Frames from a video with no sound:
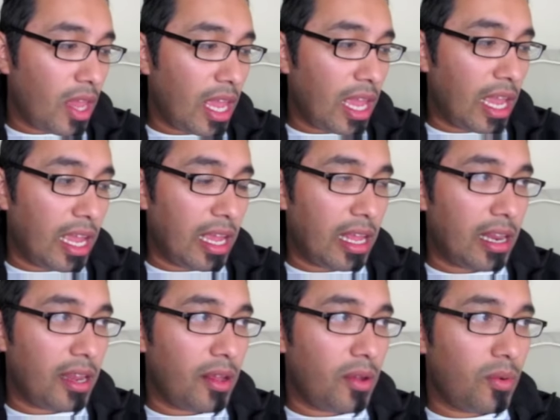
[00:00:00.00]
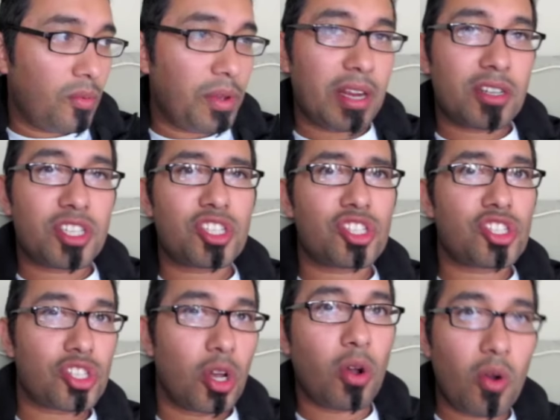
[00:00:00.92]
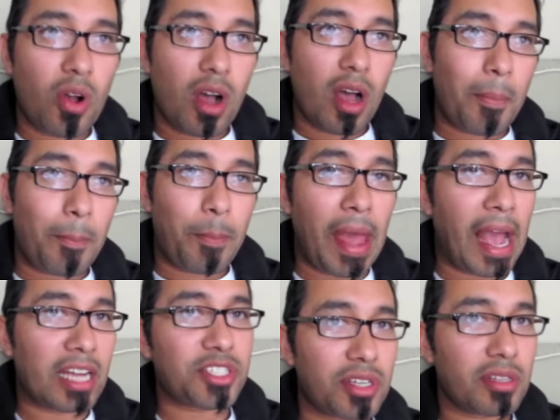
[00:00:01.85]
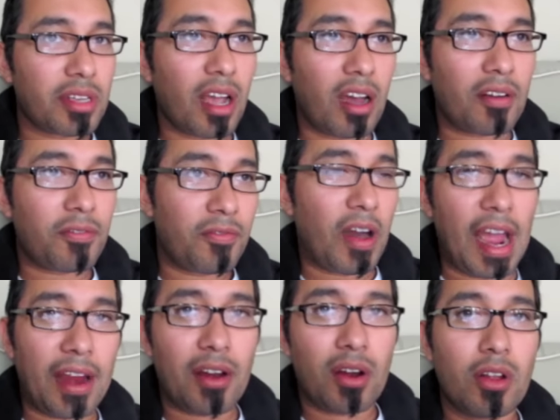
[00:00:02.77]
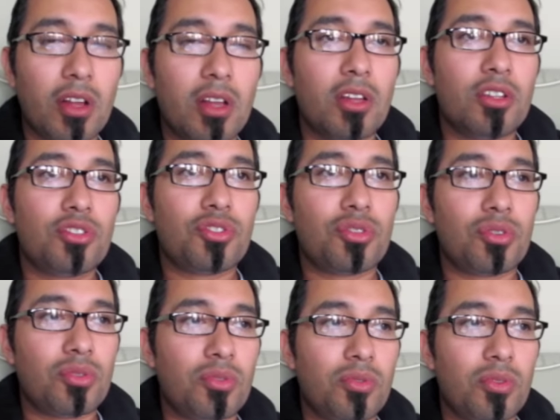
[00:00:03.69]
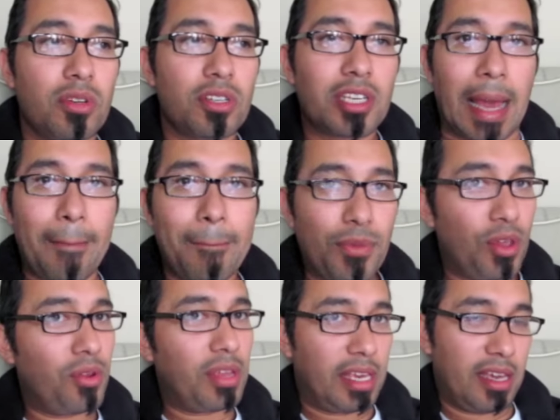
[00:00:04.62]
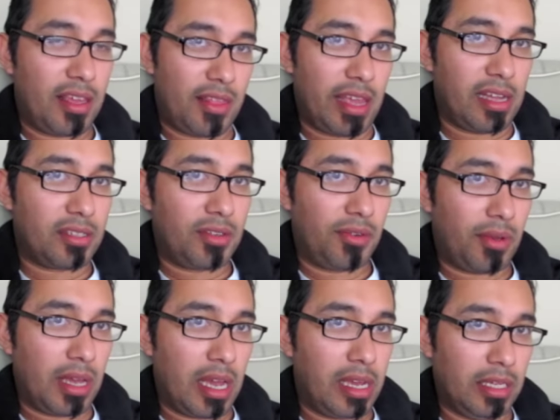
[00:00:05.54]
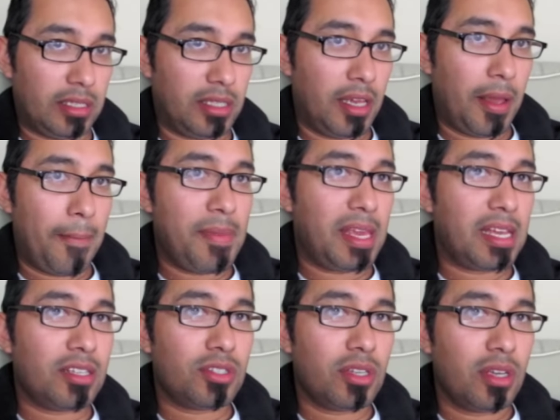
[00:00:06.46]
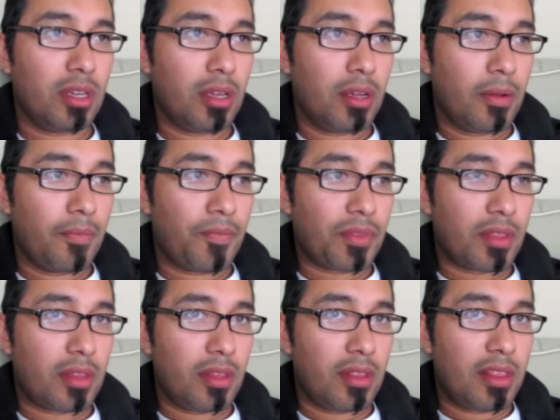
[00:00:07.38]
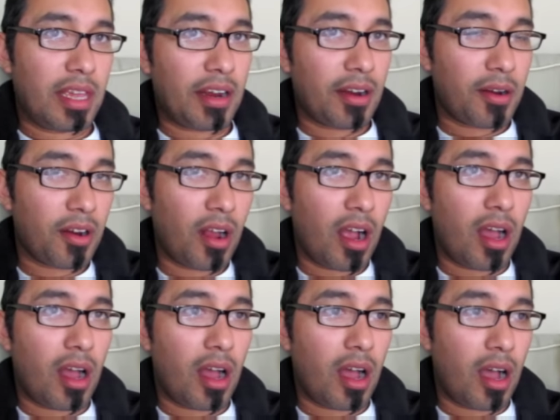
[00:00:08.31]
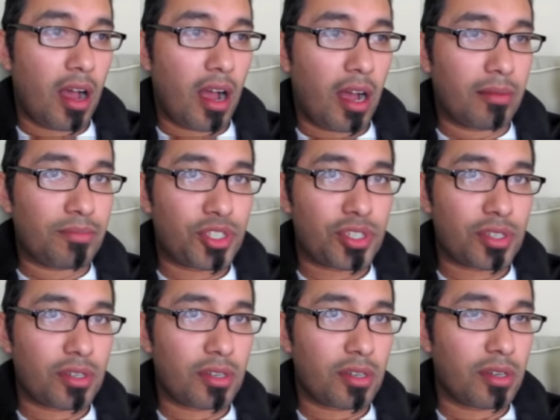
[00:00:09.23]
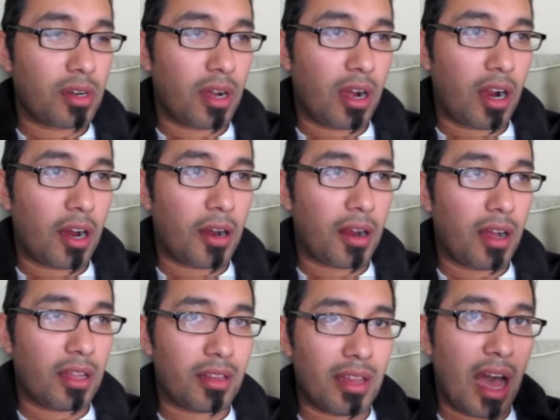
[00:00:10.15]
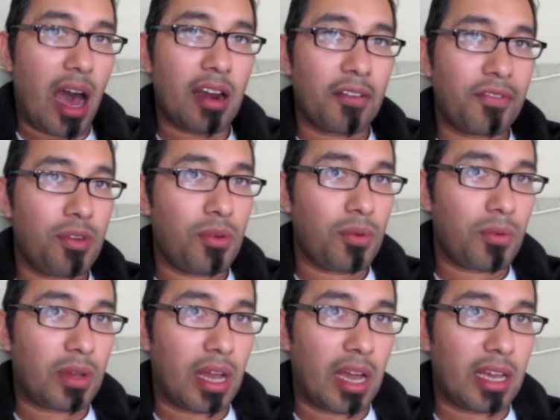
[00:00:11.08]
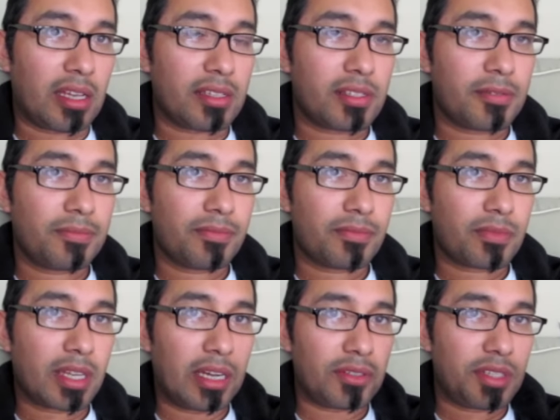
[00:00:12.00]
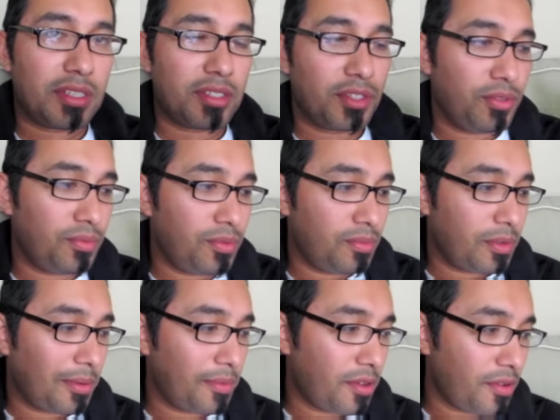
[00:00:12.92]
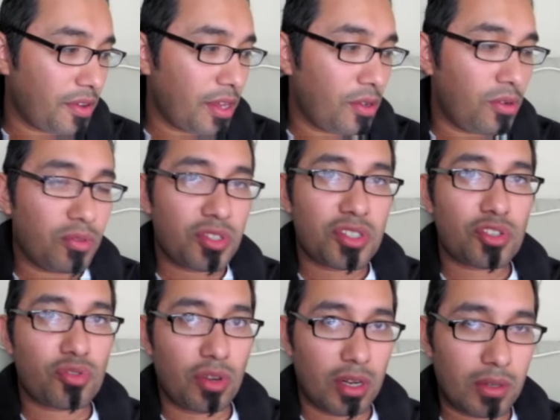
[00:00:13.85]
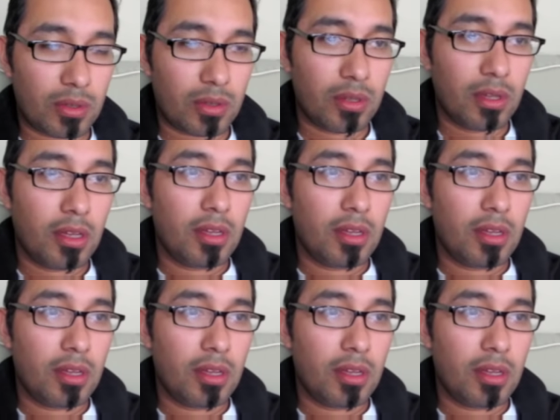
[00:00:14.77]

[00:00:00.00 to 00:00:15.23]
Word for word: And we are just so passionately on fire to communicate that to you guys because there I'm sure are a lot of you guys out there in the YouTube community who struggle